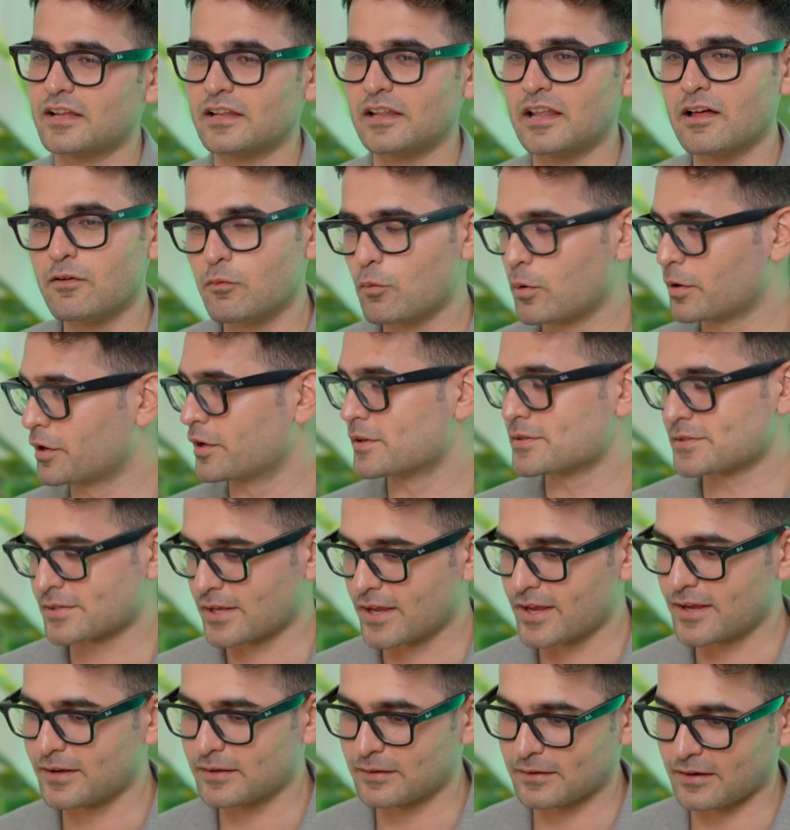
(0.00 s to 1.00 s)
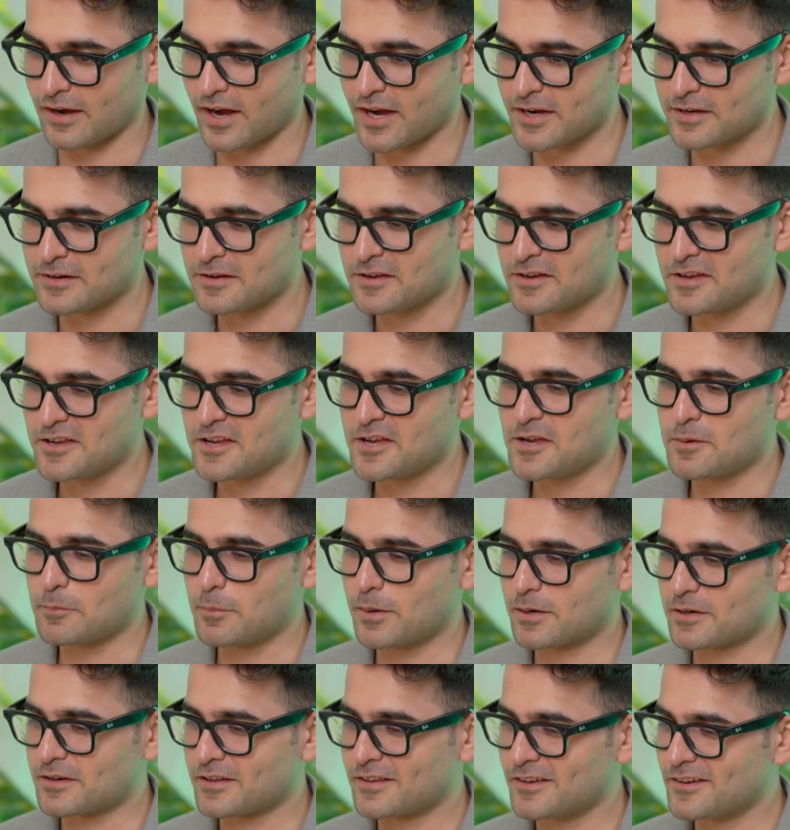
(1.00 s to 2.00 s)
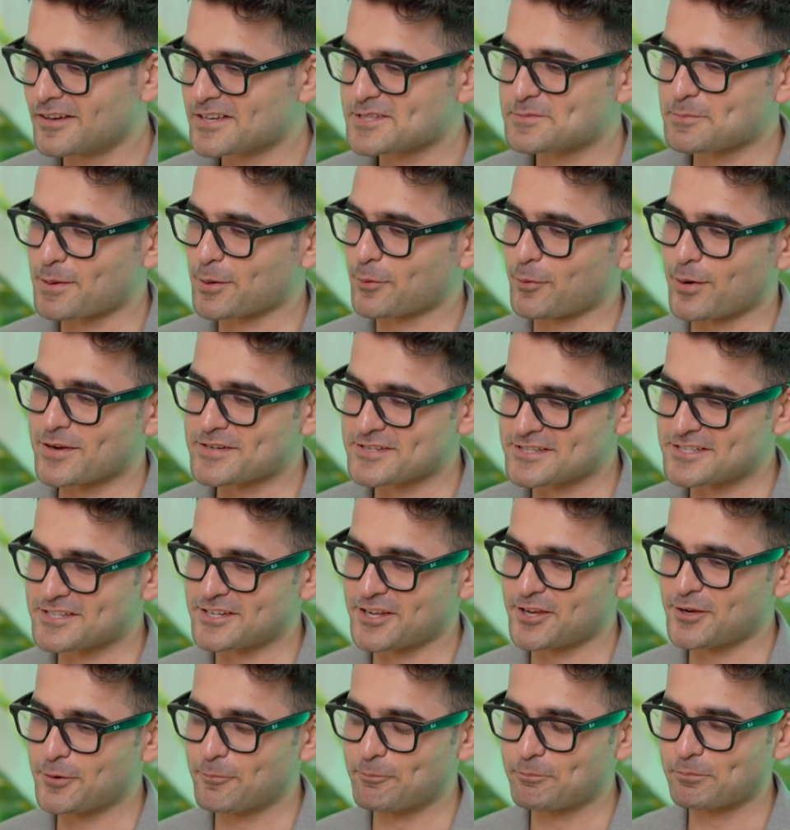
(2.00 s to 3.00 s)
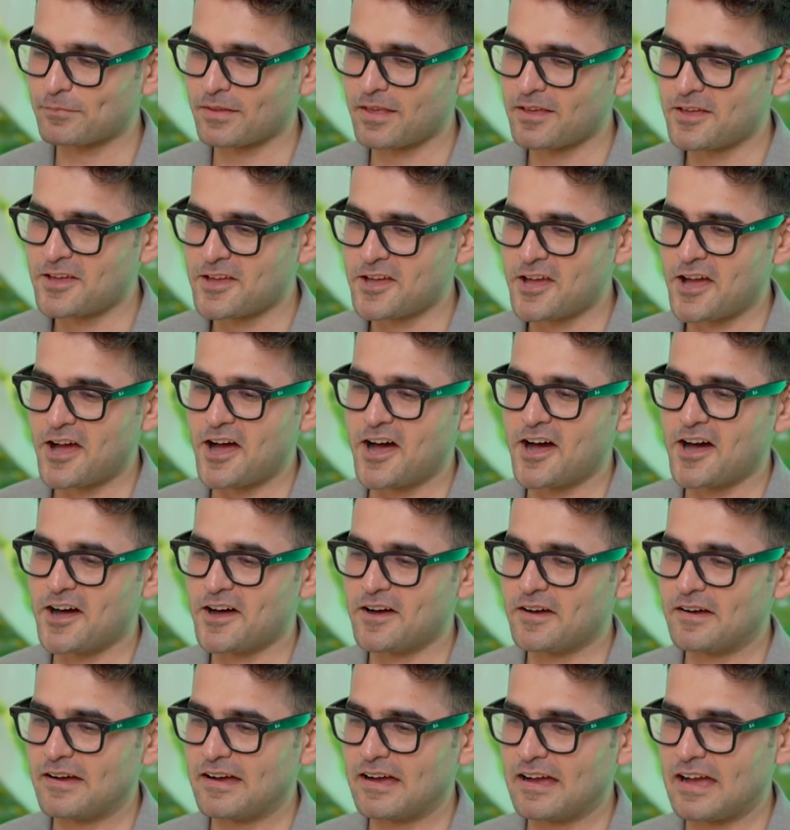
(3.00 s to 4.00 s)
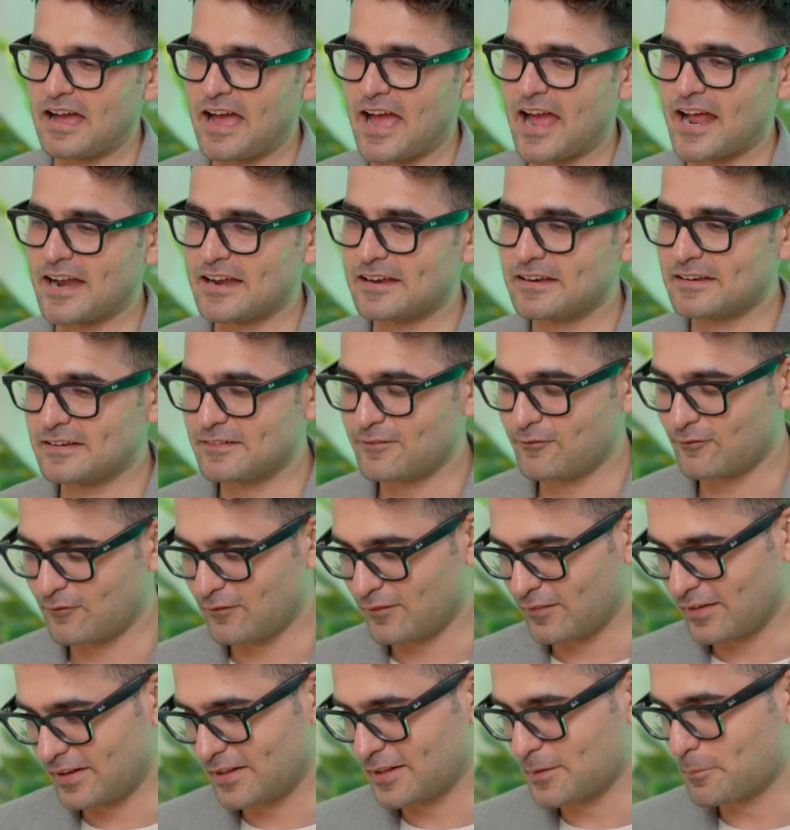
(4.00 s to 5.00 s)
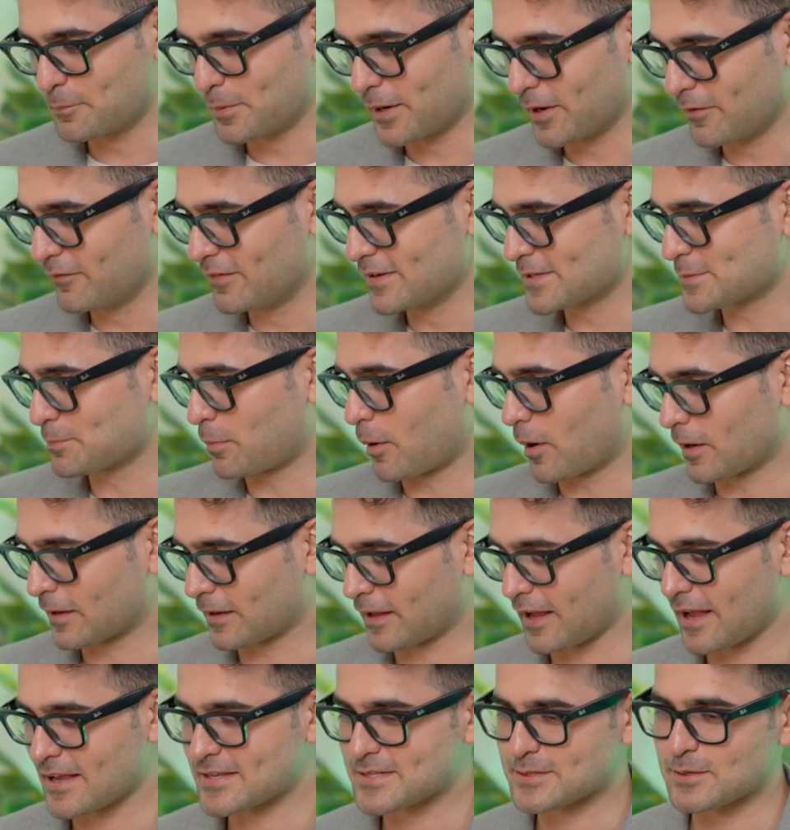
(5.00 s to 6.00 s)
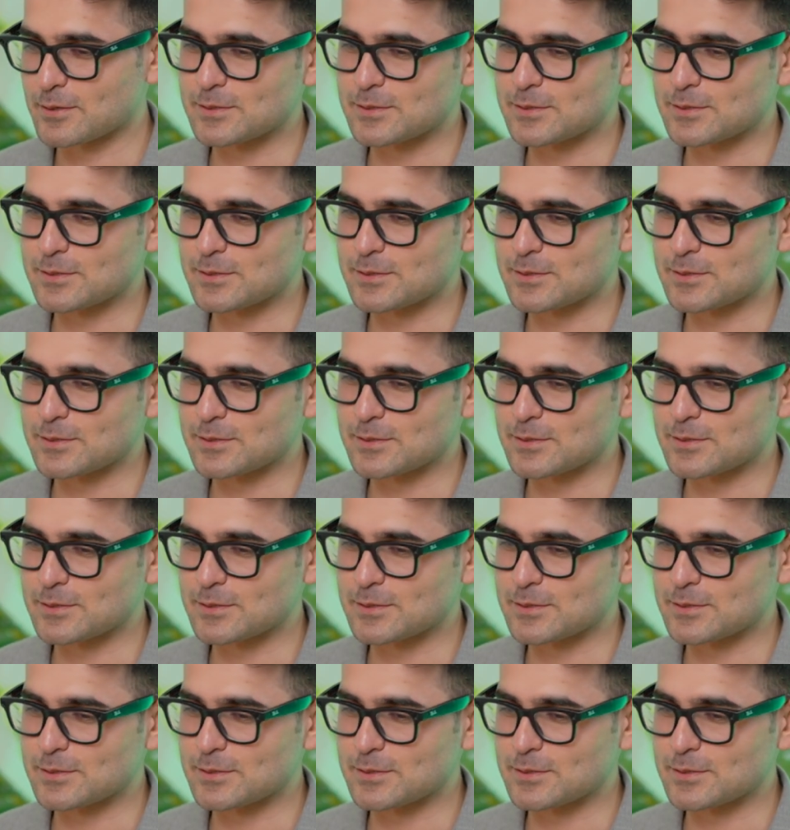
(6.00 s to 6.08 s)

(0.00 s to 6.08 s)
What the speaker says: love what you're saying, right? But here's my question to you. And in the previous podcast